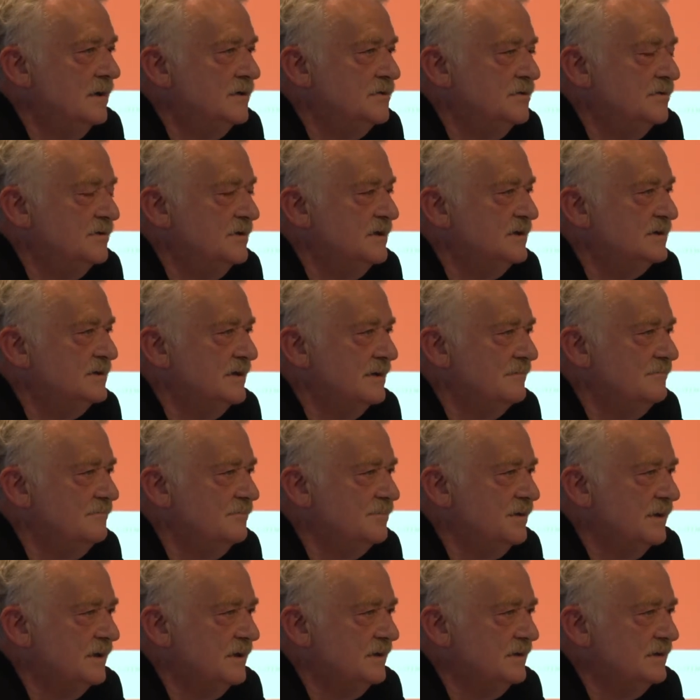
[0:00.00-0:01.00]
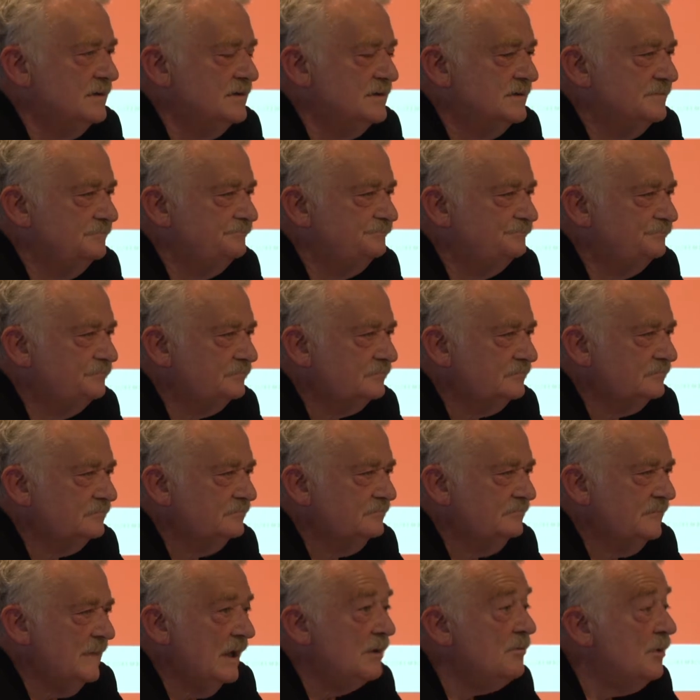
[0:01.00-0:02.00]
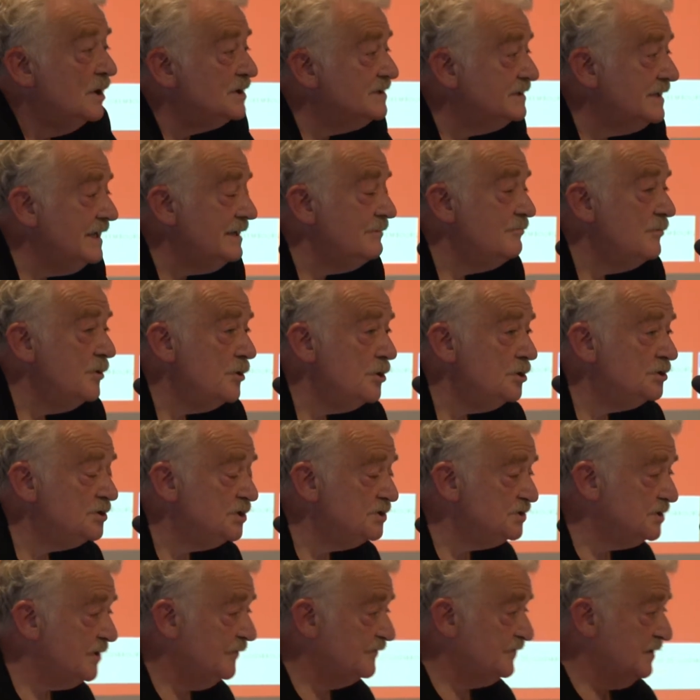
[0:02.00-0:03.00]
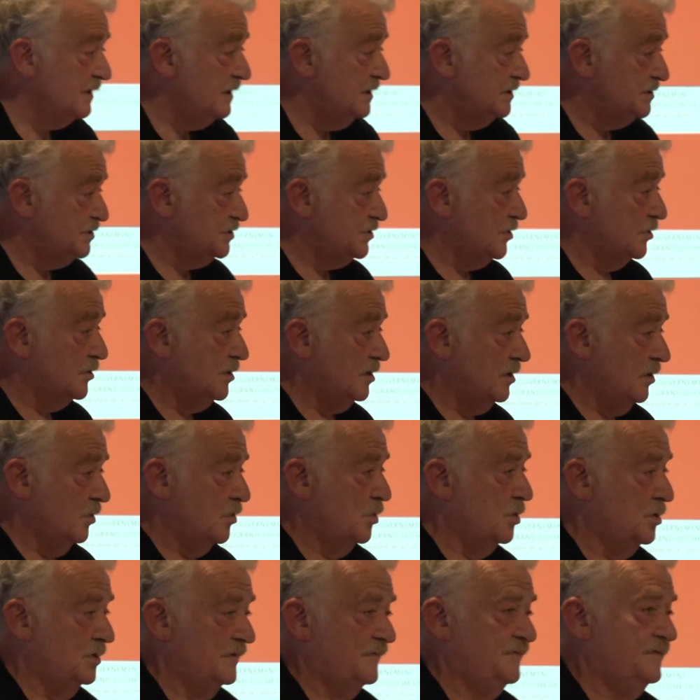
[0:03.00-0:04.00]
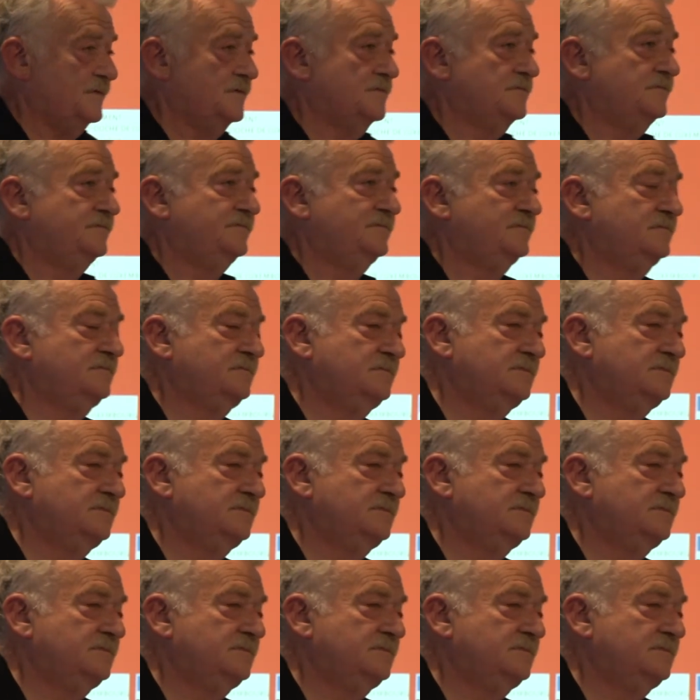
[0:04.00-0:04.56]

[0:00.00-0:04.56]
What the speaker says: to this impulse was the emergence of the historical worldview.